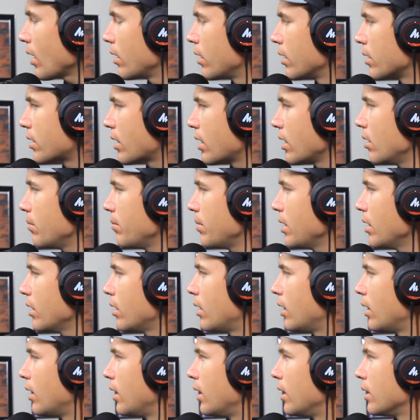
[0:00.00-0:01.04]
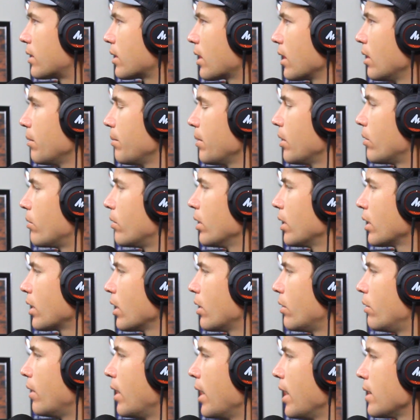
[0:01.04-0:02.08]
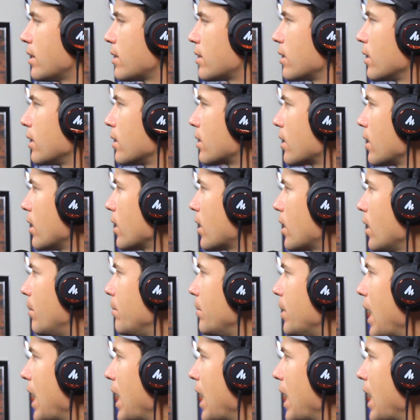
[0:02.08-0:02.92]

It's gonna be a really good race. It's gonna come